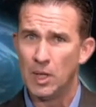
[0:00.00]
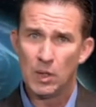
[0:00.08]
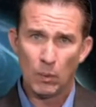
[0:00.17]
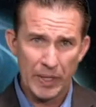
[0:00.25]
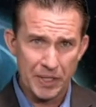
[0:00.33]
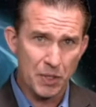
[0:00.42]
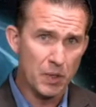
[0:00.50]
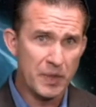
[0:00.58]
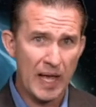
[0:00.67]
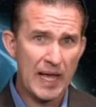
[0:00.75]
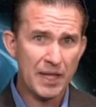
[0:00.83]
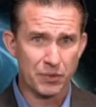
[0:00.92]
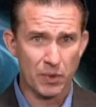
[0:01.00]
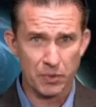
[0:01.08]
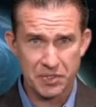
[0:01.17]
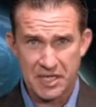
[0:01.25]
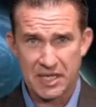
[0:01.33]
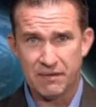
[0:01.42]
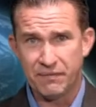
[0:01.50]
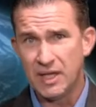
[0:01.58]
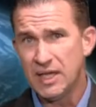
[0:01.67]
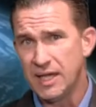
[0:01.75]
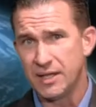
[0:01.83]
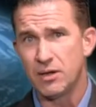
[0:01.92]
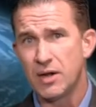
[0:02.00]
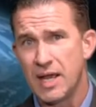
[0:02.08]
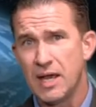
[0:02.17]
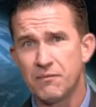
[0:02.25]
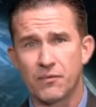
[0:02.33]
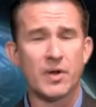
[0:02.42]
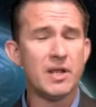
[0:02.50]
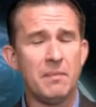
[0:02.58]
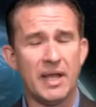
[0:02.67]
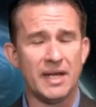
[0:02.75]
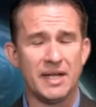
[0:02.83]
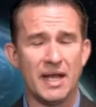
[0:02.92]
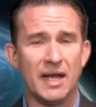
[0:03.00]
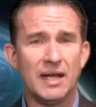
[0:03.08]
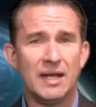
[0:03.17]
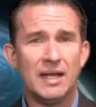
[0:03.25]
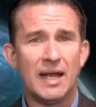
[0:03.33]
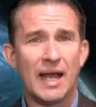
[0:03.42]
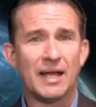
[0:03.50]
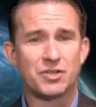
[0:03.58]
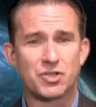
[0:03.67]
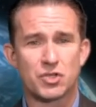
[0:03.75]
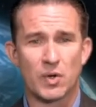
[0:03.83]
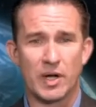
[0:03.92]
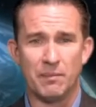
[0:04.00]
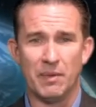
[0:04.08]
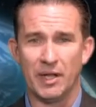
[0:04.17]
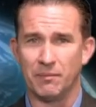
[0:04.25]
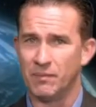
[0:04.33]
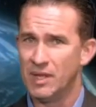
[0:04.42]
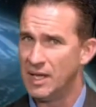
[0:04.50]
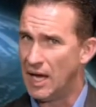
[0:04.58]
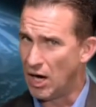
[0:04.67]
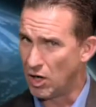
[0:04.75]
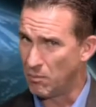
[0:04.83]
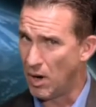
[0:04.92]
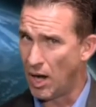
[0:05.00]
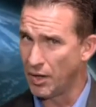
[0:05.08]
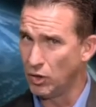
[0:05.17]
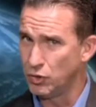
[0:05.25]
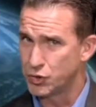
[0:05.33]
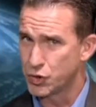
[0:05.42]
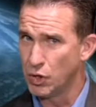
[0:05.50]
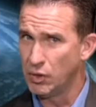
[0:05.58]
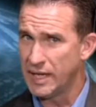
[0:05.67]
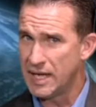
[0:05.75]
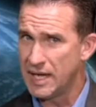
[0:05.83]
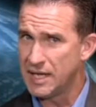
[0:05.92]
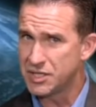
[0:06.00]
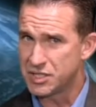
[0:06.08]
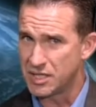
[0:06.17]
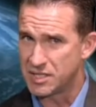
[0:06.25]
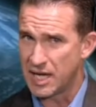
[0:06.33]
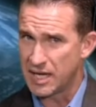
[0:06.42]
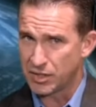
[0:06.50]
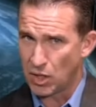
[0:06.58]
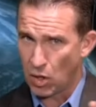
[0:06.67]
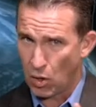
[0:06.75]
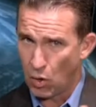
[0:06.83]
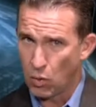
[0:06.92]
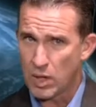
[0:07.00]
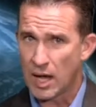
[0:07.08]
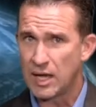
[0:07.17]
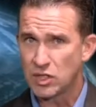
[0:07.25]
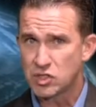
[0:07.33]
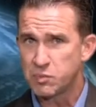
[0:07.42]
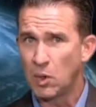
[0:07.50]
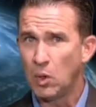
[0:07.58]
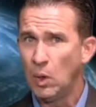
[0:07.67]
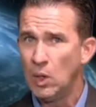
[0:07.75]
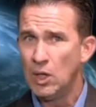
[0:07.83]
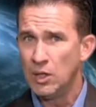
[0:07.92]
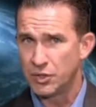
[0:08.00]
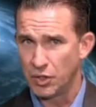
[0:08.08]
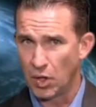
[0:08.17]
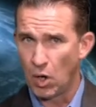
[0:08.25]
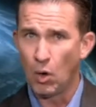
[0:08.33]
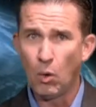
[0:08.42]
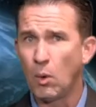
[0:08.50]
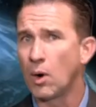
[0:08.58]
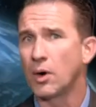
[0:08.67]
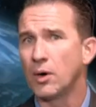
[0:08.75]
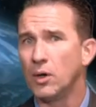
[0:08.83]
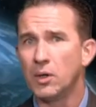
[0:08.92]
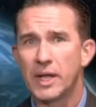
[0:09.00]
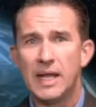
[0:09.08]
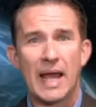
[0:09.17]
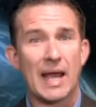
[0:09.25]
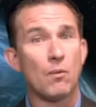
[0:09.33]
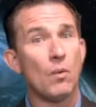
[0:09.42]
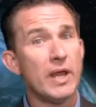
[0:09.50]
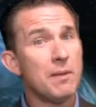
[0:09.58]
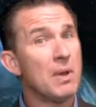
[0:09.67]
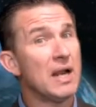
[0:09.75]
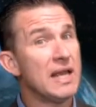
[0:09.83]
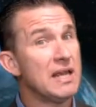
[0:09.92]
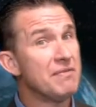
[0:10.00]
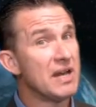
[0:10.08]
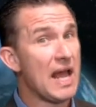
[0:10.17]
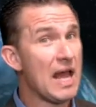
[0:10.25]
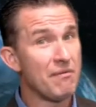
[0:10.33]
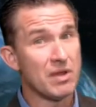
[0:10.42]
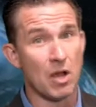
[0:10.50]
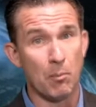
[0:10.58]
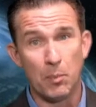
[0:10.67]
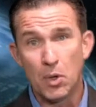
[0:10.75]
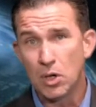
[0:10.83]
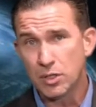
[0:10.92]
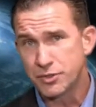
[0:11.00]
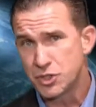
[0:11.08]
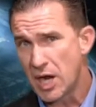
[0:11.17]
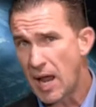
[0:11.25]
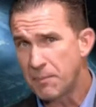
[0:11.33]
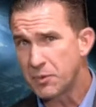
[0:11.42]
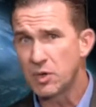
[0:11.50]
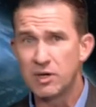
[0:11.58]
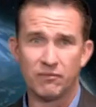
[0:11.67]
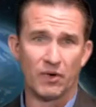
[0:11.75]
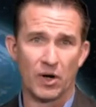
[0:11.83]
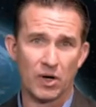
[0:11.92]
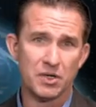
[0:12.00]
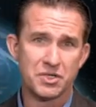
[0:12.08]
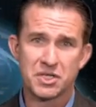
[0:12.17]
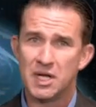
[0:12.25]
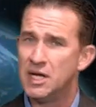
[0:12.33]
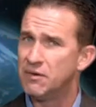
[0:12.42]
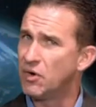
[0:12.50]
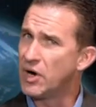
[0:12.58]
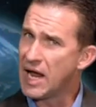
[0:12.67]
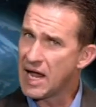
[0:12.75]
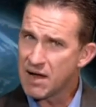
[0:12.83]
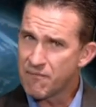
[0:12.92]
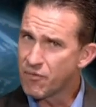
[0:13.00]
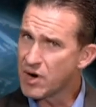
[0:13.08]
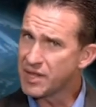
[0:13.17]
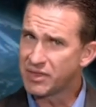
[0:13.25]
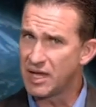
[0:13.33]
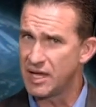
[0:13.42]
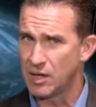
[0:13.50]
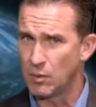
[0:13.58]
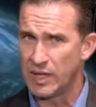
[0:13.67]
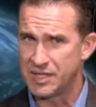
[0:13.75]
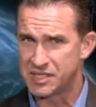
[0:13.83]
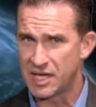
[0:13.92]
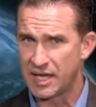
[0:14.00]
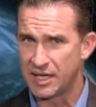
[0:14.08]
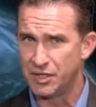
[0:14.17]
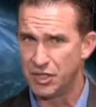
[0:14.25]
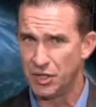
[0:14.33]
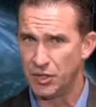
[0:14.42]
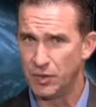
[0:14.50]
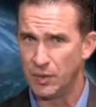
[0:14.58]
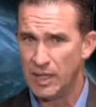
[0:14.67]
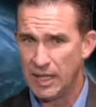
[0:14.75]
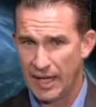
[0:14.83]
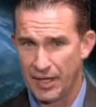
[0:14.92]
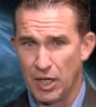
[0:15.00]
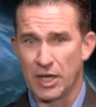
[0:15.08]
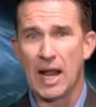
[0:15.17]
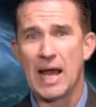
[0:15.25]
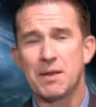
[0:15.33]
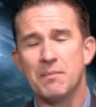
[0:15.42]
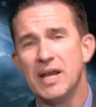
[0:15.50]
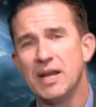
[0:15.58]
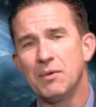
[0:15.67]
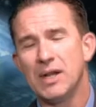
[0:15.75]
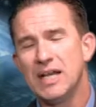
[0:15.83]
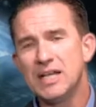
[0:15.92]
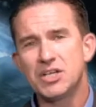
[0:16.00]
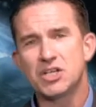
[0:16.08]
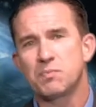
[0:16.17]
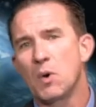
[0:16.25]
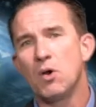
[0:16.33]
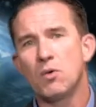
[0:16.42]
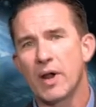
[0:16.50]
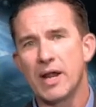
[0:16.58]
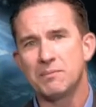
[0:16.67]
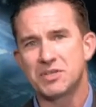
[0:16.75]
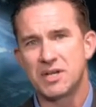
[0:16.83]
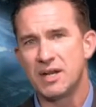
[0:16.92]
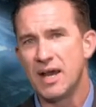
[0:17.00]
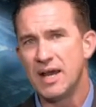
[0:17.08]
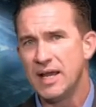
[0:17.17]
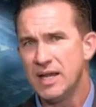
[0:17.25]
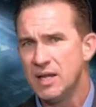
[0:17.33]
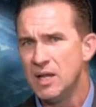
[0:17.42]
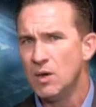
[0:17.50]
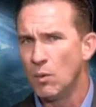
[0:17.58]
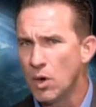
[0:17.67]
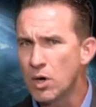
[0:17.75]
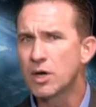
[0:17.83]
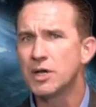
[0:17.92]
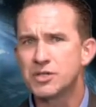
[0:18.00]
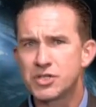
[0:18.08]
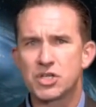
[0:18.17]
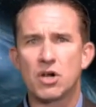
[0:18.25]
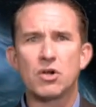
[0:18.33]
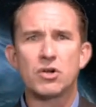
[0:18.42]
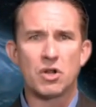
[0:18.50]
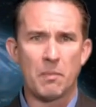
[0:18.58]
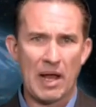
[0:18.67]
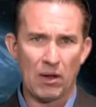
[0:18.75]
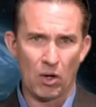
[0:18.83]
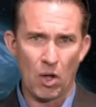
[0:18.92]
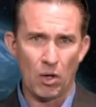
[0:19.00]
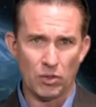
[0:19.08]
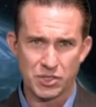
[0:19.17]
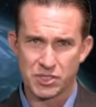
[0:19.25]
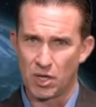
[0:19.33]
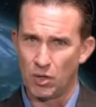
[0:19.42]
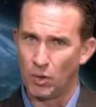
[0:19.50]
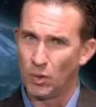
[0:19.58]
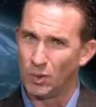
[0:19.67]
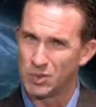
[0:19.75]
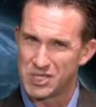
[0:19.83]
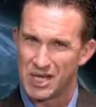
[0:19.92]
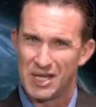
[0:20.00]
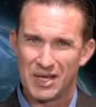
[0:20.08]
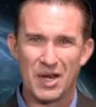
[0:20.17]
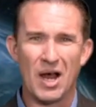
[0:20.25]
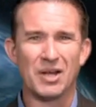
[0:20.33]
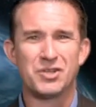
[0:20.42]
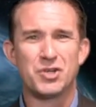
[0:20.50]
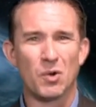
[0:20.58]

We do that through TV, internet, free media, and streaming. Our motto truly is to take the whole gospel to the whole world, and we believe in having a book, chapter, and verse for everything we say and do. And unlike many religious programs today, we're concerned about lost souls, not your